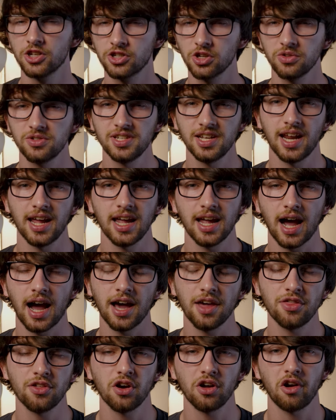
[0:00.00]
So today,
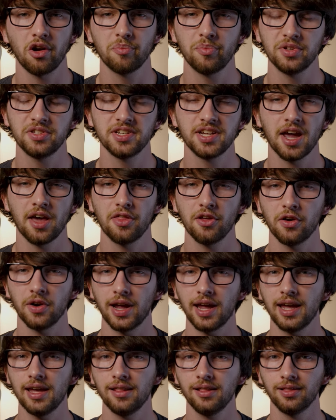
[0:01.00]
I thought I'd put
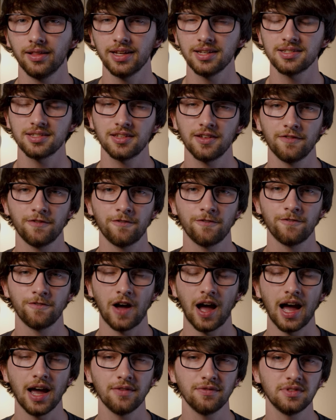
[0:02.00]
together a list of
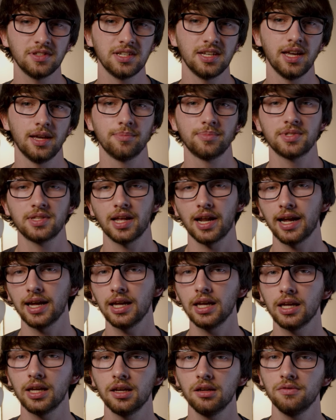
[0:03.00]
5 tips that I
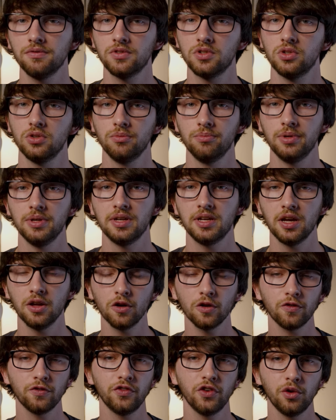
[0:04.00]
can give to
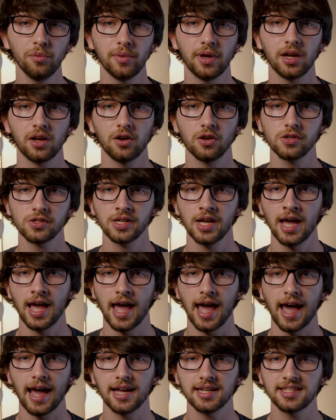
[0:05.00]
beginner filmmakers
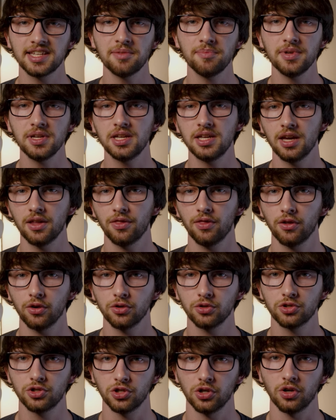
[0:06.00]
as they begin
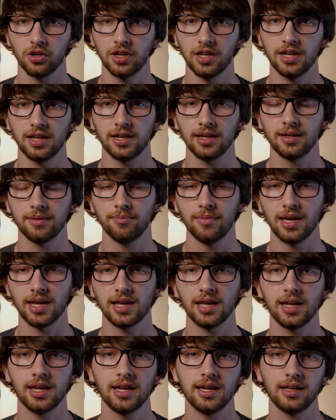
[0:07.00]
their journey
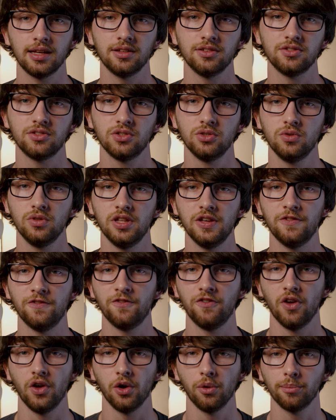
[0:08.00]
making it into the
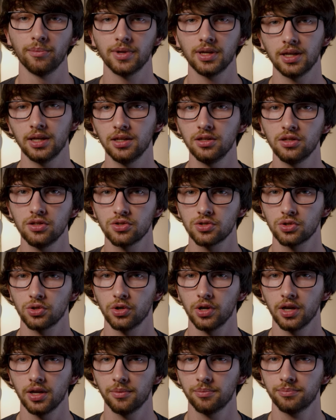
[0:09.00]
film
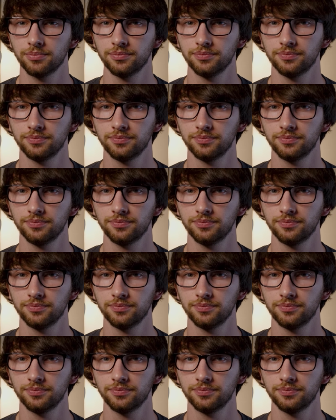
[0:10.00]
industry.